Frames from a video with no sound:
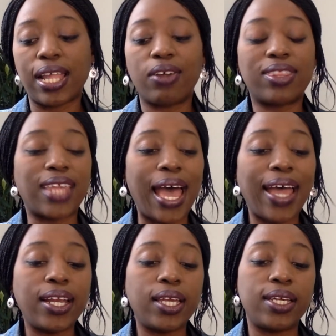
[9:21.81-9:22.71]
Now
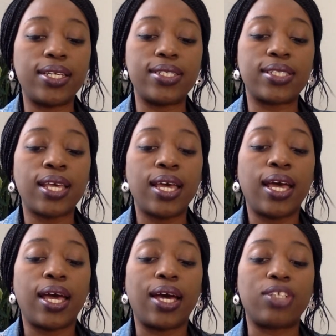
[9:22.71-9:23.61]
that is
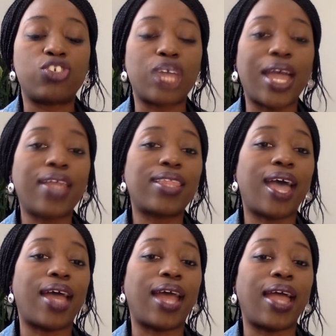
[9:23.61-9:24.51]
a check
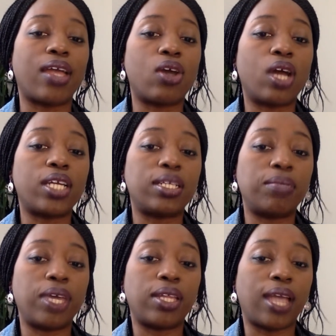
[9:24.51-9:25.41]
that I got in the
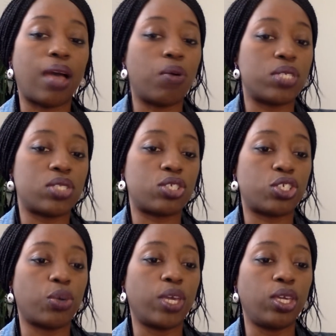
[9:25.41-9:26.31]
mail. Now I was
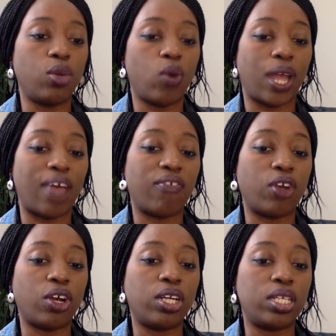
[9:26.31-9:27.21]
showing you what I've
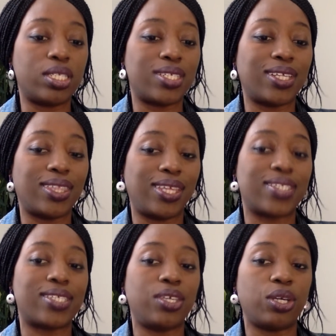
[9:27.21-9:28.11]
earned
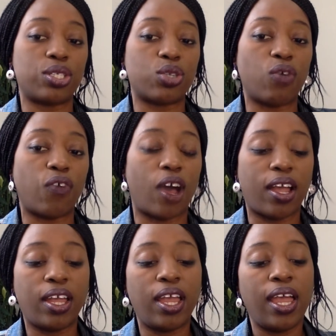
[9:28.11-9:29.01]
this year so
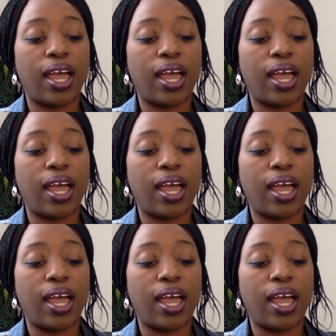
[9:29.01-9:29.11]
far.